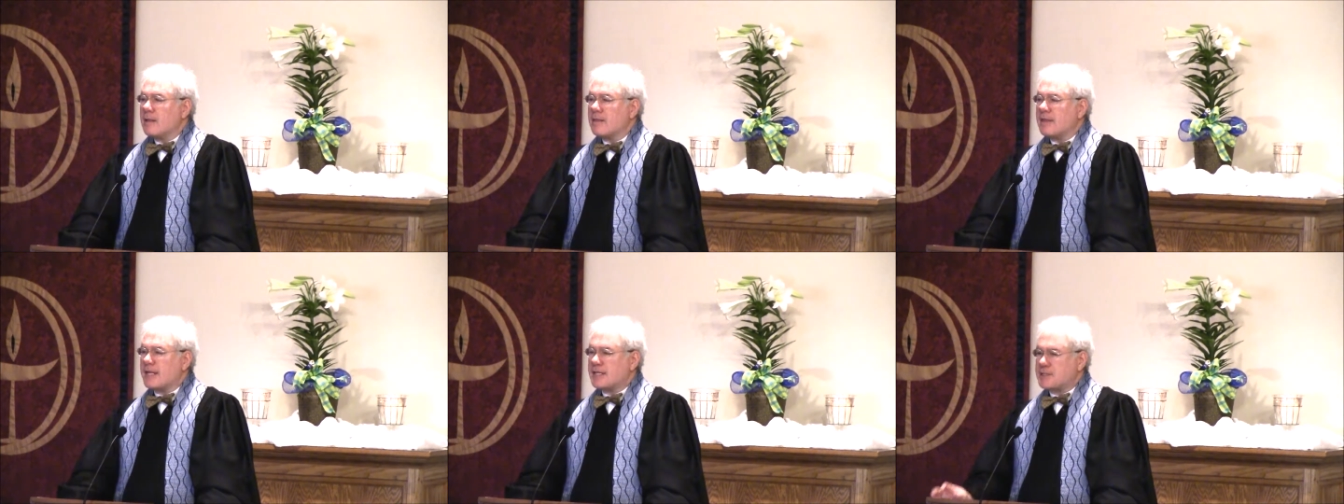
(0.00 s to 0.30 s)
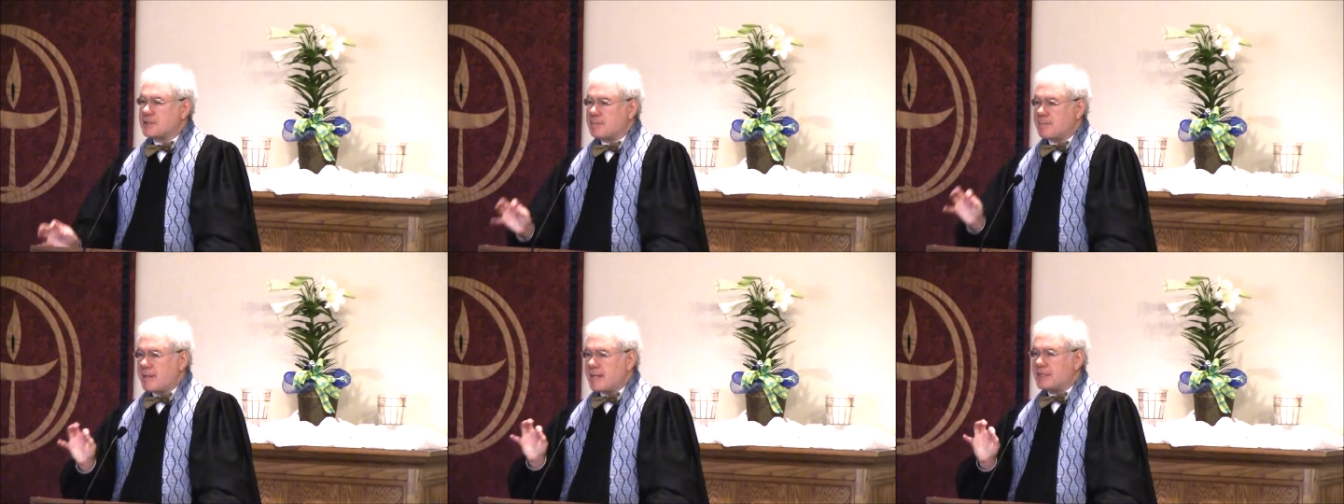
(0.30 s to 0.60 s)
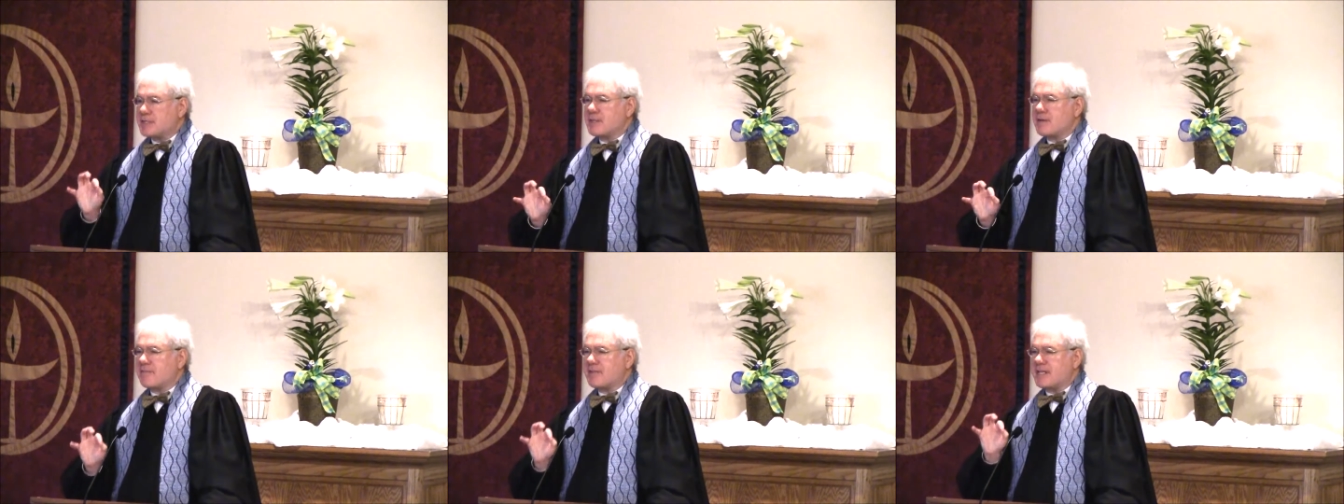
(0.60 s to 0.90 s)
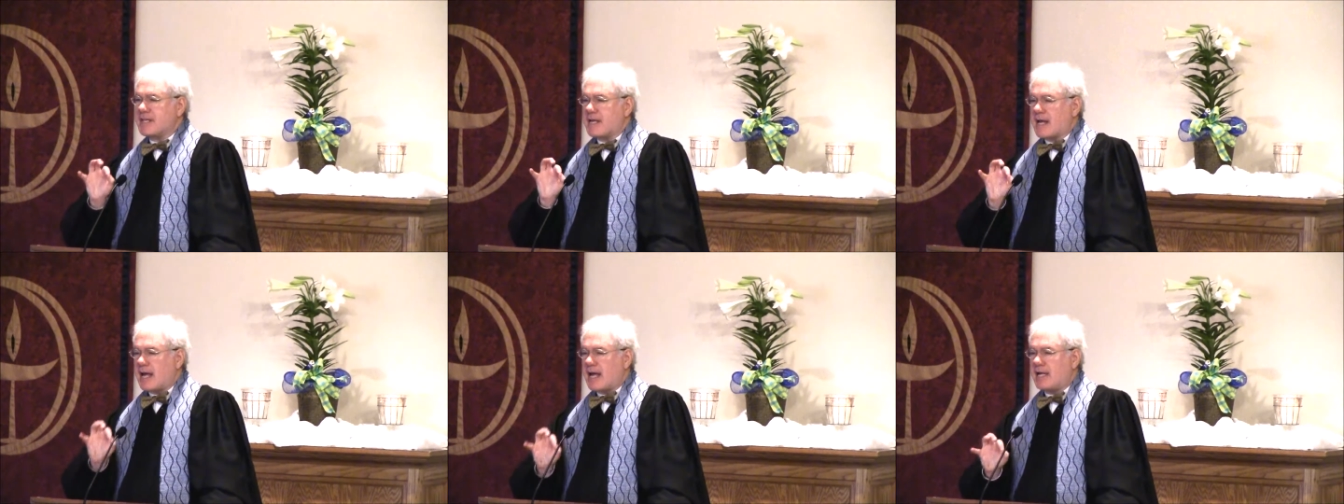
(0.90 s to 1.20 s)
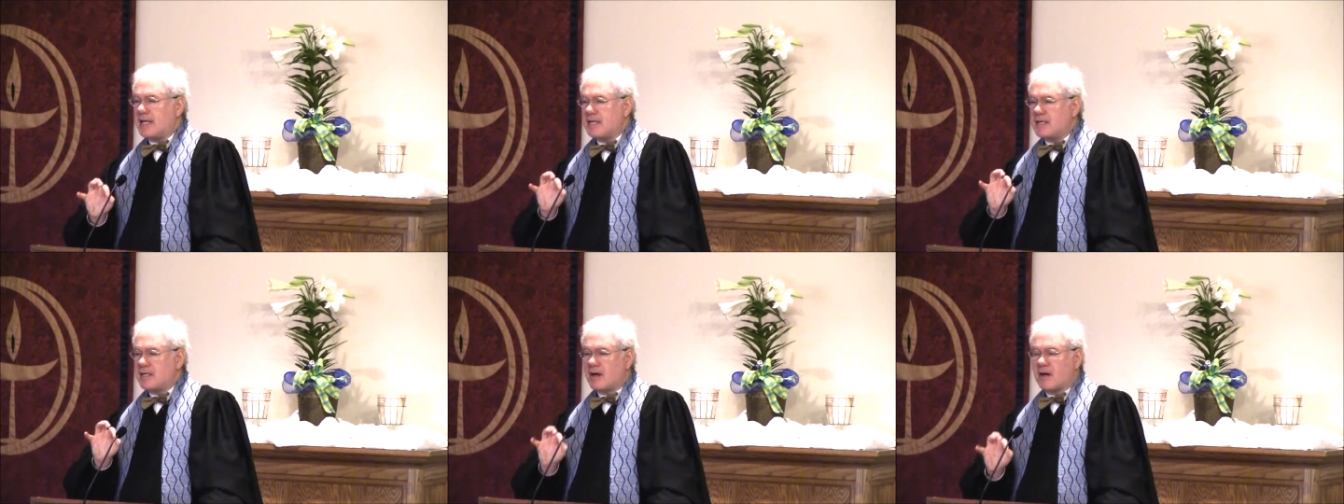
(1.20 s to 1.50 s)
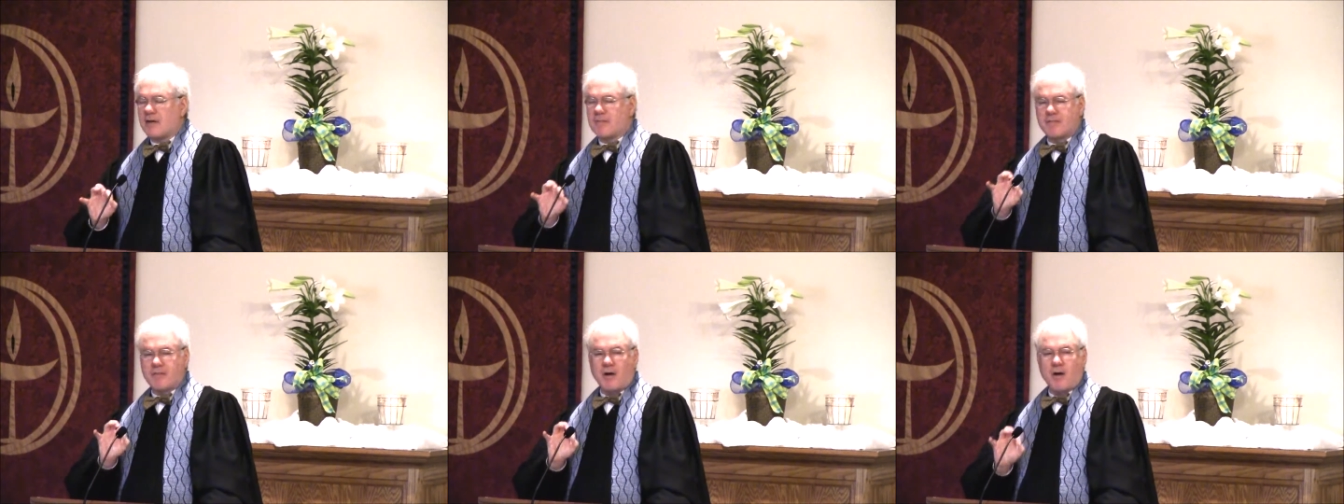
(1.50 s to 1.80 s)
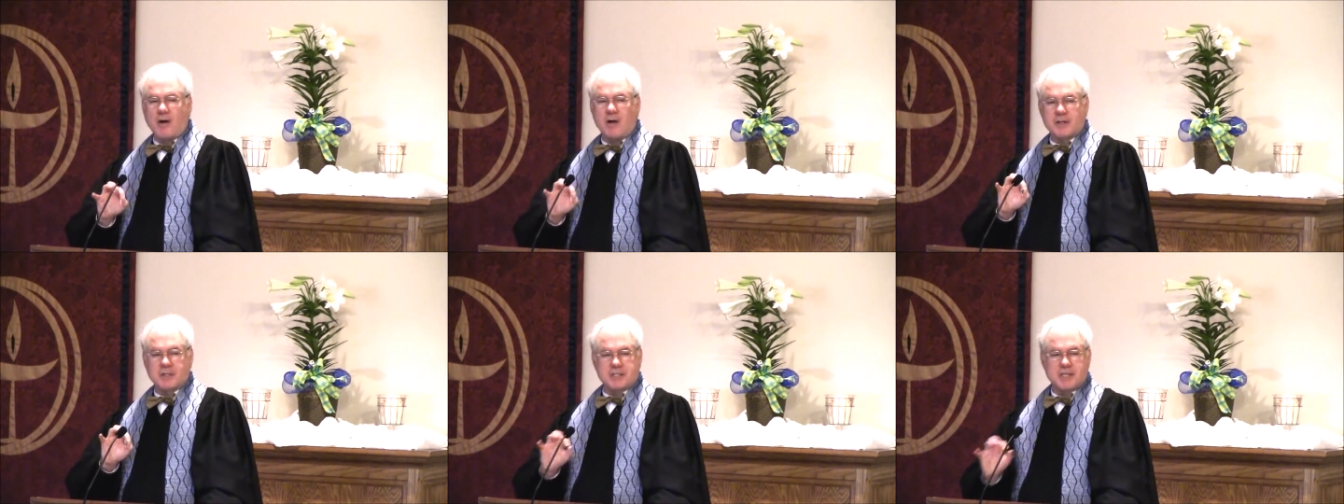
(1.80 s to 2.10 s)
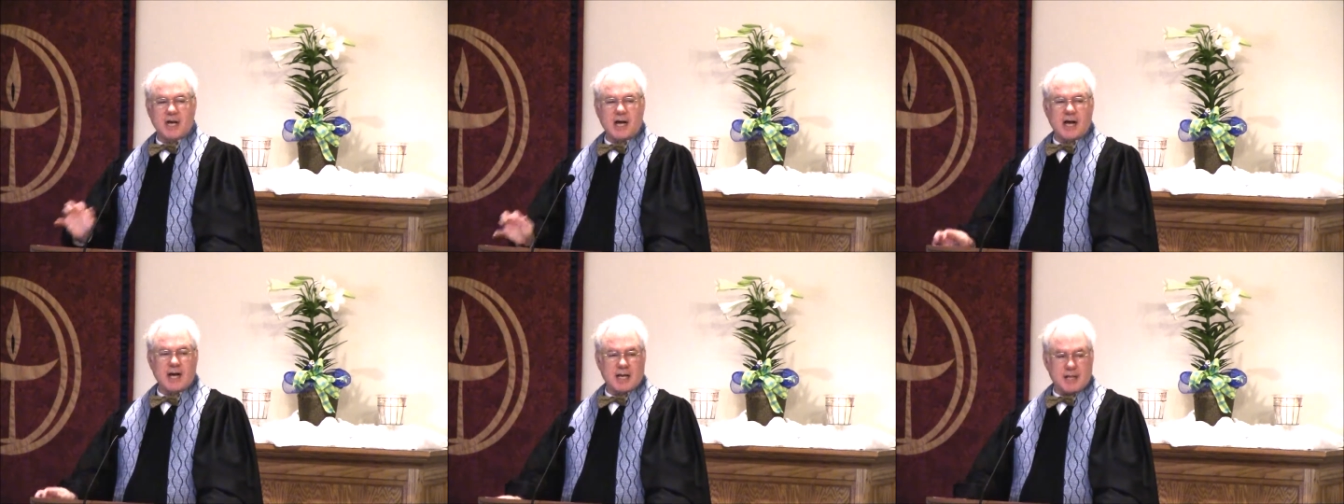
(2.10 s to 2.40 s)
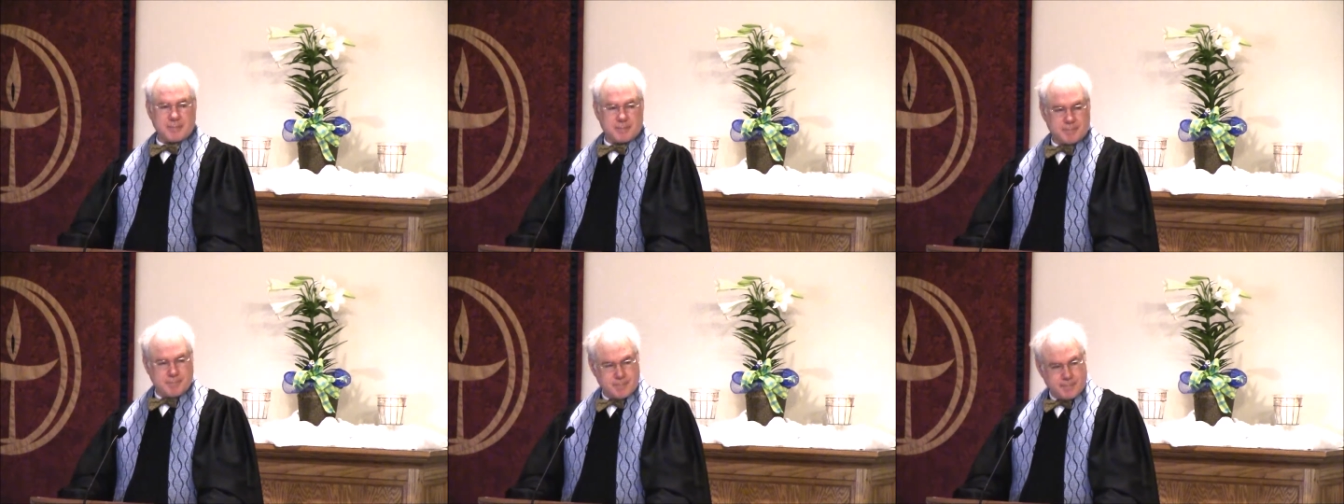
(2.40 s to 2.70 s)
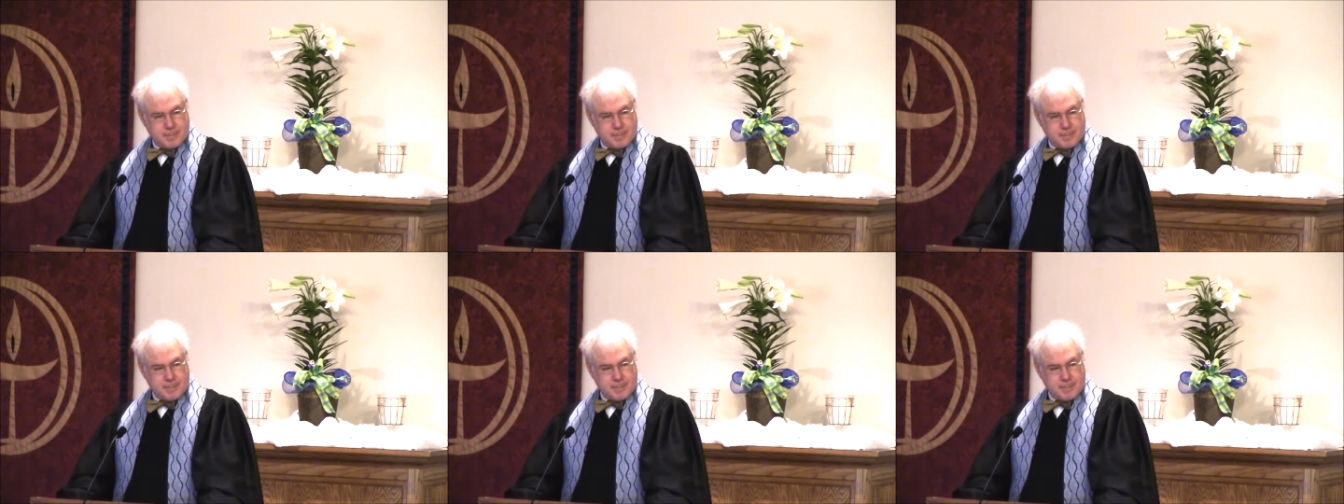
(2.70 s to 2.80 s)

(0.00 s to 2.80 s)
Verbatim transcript: that speaks of the end of all time,